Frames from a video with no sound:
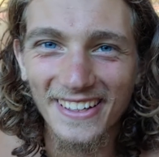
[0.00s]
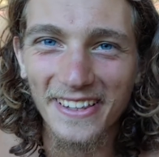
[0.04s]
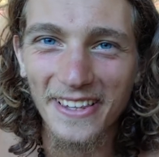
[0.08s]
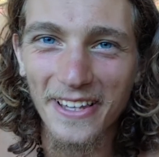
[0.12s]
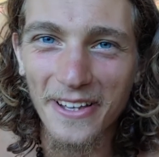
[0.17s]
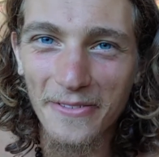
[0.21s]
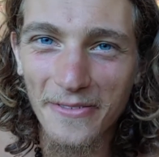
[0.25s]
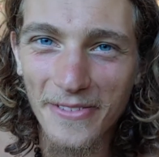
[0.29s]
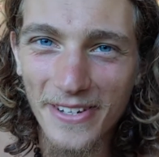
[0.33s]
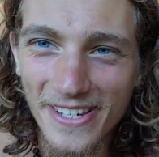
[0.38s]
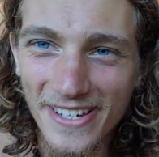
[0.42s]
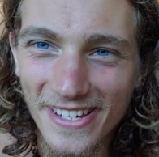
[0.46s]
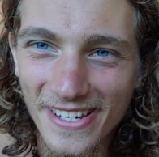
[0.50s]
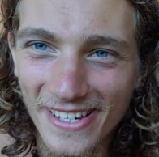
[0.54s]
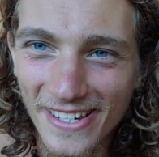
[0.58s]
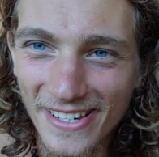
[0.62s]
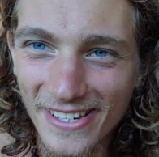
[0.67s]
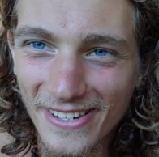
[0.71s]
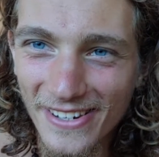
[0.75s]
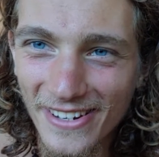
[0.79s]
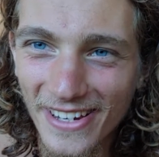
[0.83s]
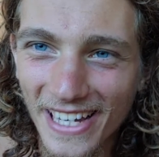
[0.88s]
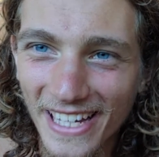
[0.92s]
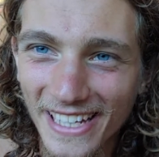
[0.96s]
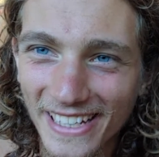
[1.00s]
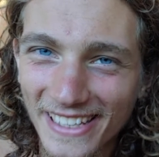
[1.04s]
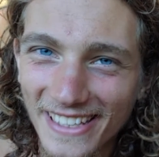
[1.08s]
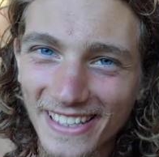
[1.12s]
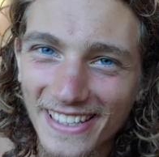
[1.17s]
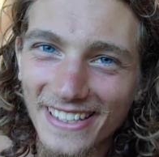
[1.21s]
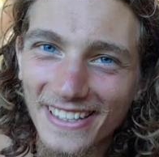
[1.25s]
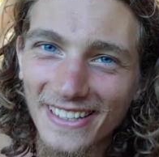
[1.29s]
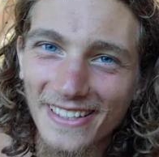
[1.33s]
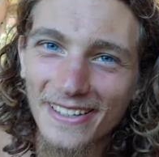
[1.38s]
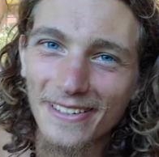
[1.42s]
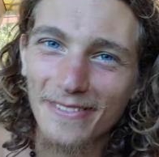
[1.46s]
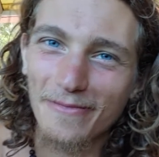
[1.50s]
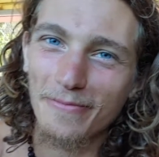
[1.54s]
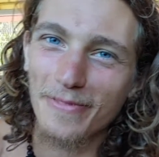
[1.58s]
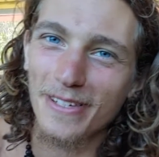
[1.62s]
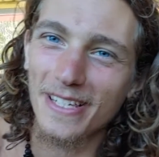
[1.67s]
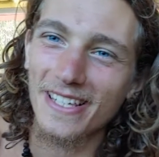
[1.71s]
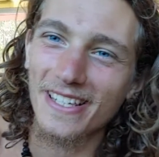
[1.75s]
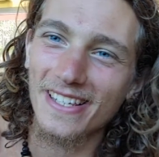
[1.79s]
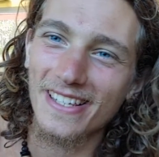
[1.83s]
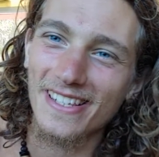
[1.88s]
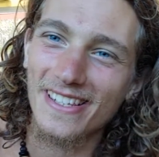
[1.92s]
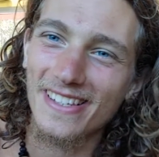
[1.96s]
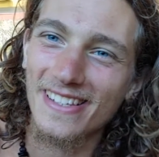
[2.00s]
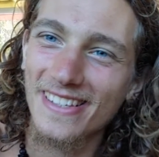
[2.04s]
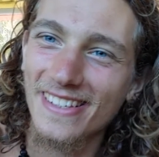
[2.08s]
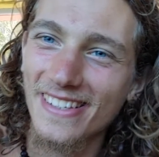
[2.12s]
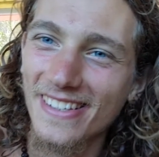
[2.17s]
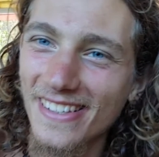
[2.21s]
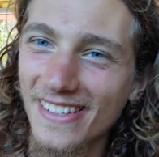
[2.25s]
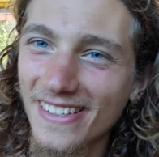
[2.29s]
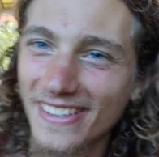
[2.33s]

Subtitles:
Love, vision, and strength. Peace.